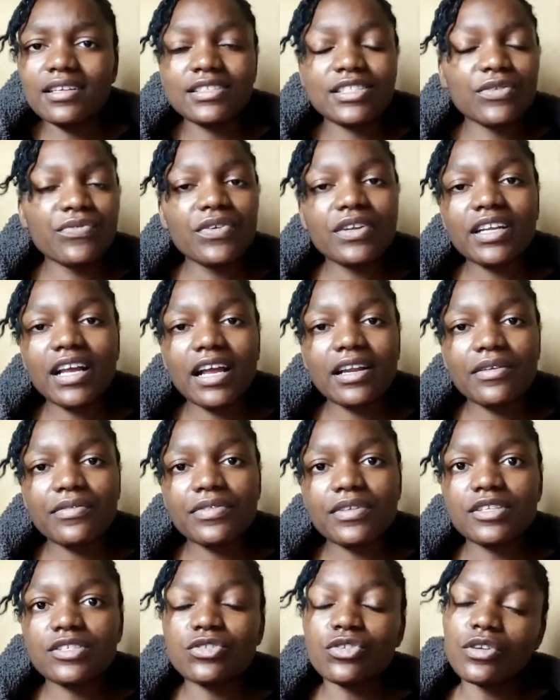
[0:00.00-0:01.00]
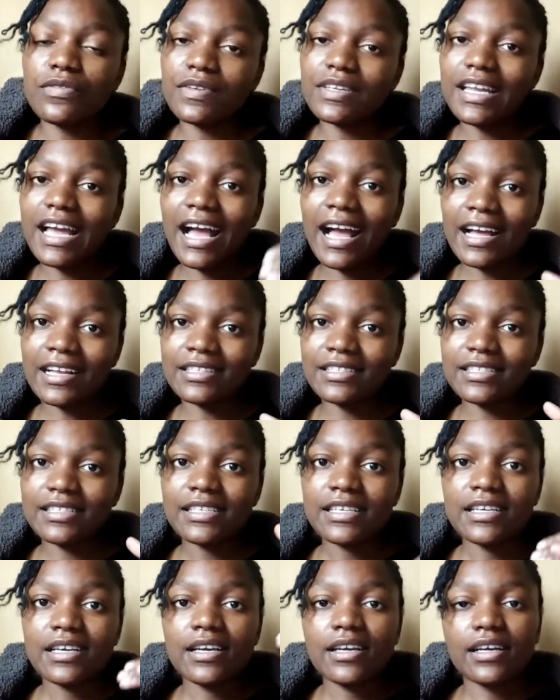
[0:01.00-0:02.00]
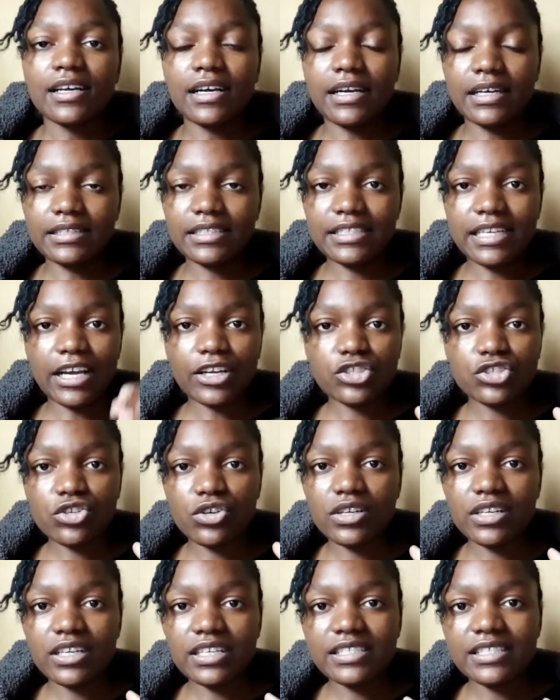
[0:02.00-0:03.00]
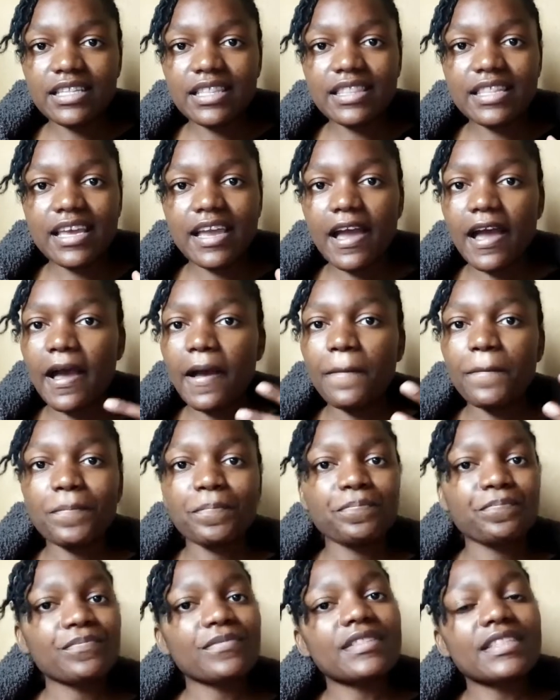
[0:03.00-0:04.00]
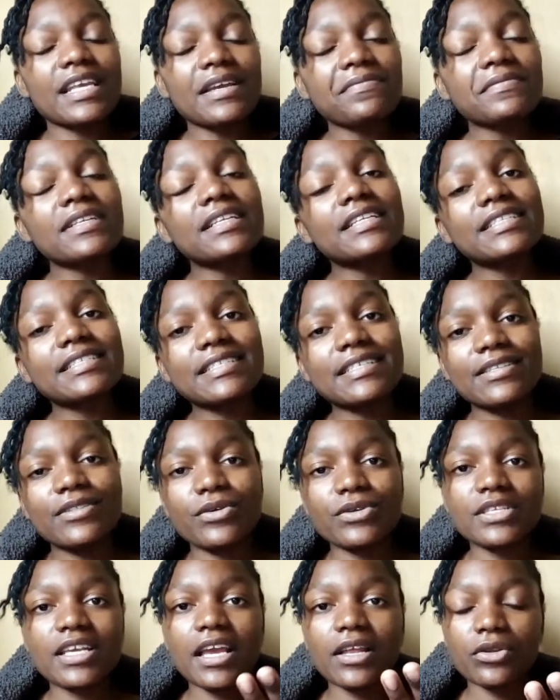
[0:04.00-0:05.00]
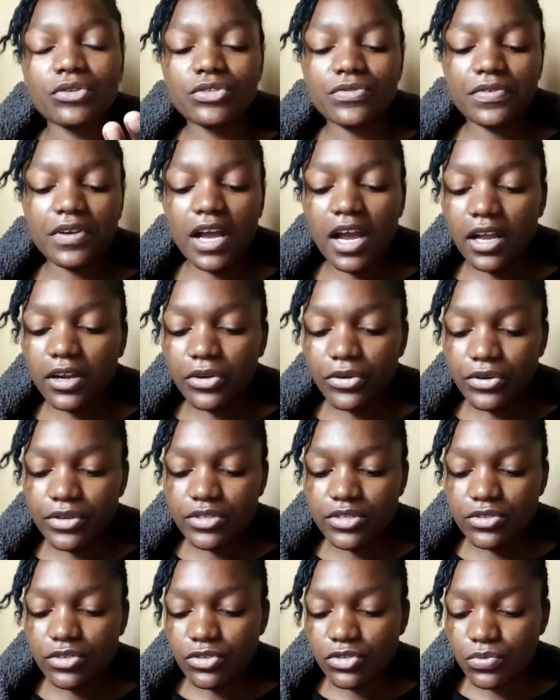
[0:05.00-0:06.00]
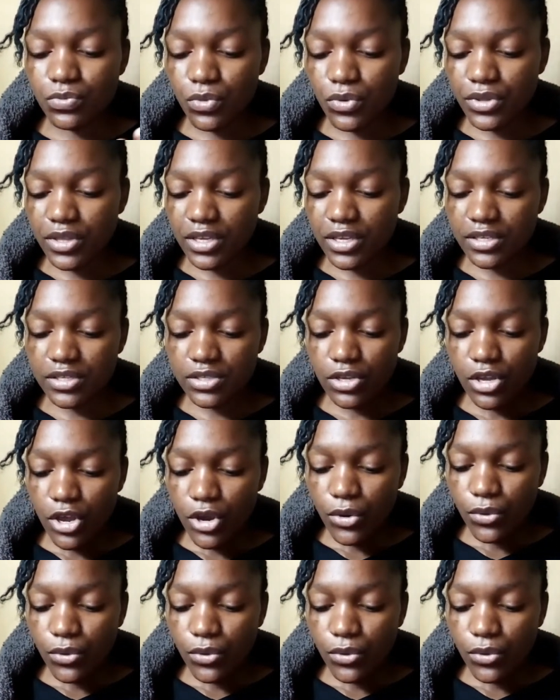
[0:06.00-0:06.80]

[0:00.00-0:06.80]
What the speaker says: different kind of things. You even add dark chocolate in there. Definitely those are a lot of calories, so smoothies